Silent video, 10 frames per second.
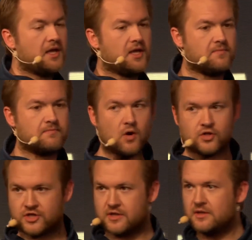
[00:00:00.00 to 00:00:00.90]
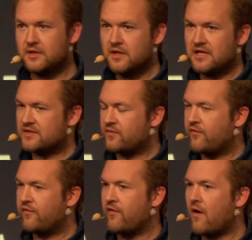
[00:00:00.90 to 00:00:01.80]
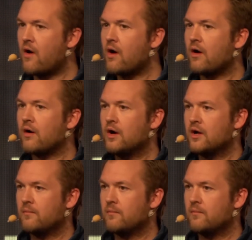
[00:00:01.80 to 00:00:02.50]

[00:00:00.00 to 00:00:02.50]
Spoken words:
emotion is far